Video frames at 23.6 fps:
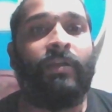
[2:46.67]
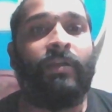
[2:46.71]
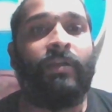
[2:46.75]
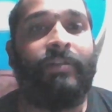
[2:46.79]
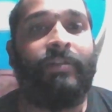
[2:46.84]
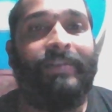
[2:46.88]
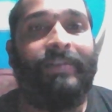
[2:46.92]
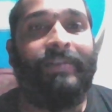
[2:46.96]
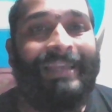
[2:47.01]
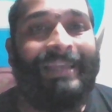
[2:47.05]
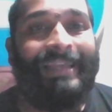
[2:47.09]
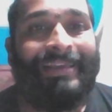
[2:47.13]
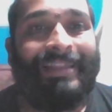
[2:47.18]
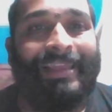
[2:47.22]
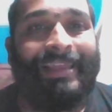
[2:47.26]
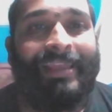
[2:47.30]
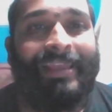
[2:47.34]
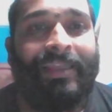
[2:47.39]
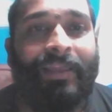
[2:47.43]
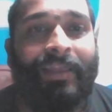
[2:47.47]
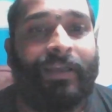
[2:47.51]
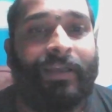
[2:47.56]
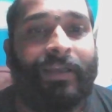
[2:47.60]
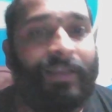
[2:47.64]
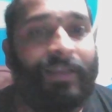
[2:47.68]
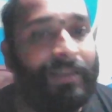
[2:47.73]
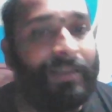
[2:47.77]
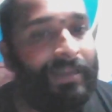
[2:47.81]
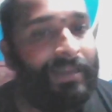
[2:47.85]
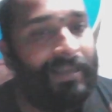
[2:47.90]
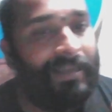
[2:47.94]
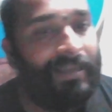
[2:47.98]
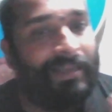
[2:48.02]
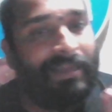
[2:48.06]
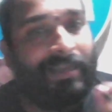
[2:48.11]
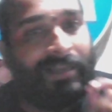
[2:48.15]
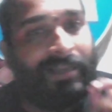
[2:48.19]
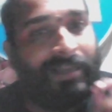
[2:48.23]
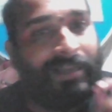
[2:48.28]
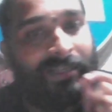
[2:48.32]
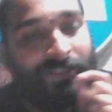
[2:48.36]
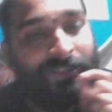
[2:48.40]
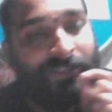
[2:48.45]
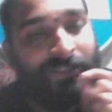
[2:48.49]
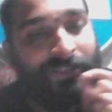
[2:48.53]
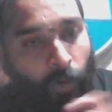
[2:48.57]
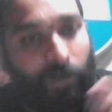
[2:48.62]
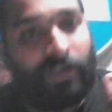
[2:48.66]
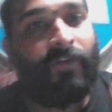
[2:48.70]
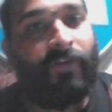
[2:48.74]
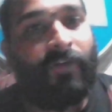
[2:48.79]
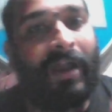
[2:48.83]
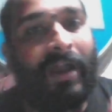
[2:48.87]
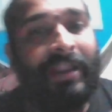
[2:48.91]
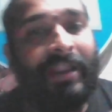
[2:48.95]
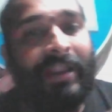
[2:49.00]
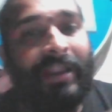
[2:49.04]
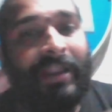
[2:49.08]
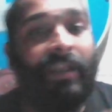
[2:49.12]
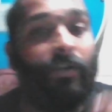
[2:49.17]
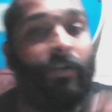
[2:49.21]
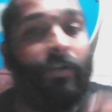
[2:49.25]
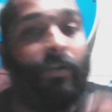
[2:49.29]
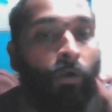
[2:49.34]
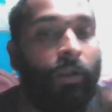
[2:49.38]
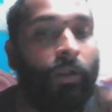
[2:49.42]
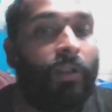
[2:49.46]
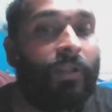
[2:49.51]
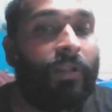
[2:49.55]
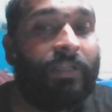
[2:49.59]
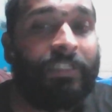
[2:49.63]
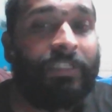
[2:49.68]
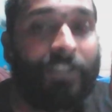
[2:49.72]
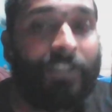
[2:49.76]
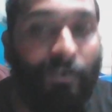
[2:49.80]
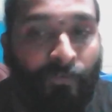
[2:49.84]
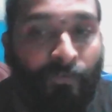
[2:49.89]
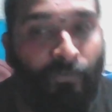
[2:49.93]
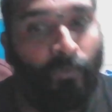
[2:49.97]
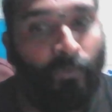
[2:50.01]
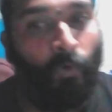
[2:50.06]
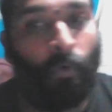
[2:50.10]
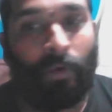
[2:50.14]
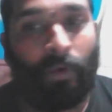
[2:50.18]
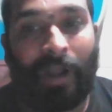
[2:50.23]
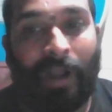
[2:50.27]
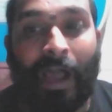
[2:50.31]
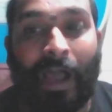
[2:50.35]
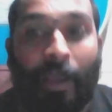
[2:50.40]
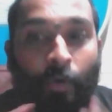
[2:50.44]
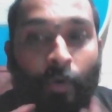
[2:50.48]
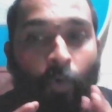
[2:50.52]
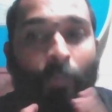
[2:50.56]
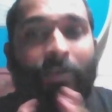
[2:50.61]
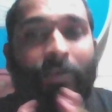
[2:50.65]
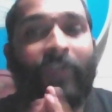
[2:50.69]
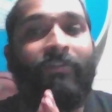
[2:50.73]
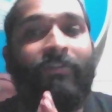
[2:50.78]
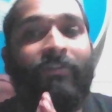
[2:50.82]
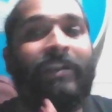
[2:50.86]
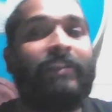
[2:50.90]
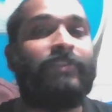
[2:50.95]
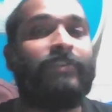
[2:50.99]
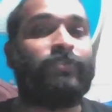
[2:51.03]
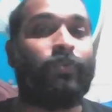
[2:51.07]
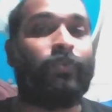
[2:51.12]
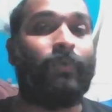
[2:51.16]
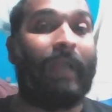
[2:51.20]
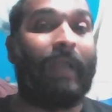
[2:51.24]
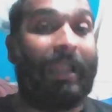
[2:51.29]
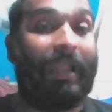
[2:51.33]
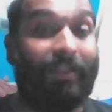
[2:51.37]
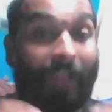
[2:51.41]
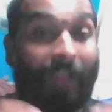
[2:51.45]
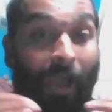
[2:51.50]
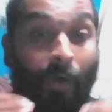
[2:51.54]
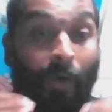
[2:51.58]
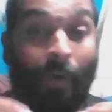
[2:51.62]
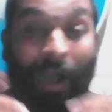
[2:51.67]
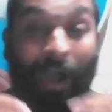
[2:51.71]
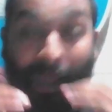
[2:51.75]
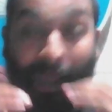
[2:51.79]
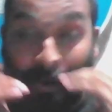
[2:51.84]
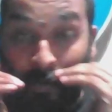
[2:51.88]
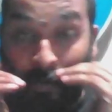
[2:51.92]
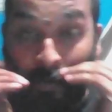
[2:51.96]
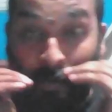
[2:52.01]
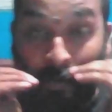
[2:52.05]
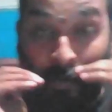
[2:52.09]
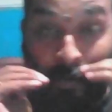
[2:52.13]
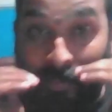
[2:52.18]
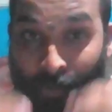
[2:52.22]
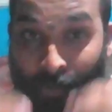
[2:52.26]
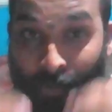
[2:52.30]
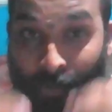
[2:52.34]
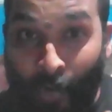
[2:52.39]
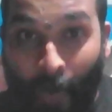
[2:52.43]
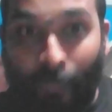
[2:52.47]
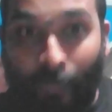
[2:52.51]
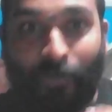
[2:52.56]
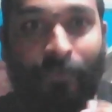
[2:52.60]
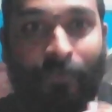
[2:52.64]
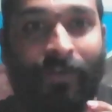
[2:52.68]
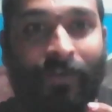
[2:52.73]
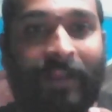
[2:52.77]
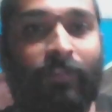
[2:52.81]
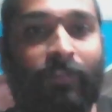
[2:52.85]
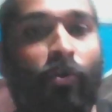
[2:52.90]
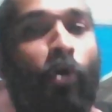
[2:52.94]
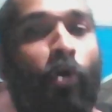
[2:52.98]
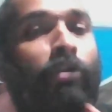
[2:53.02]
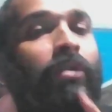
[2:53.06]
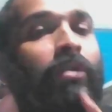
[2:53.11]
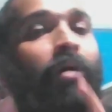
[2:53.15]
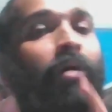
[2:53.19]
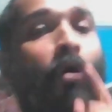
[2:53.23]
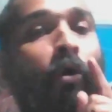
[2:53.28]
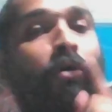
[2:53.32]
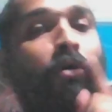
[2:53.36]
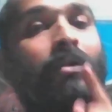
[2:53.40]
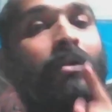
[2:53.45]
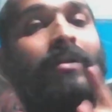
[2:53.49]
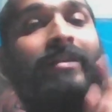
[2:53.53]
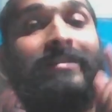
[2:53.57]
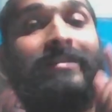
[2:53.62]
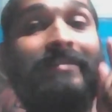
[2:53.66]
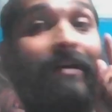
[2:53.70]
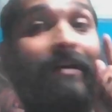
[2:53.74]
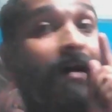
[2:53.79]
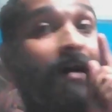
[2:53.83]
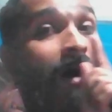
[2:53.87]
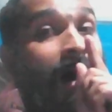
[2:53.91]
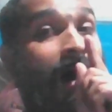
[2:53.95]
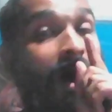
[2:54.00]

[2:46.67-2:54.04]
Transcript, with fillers: degree is not defined and order is 4 i hope you have understood and now i hope you know how to find the order order is the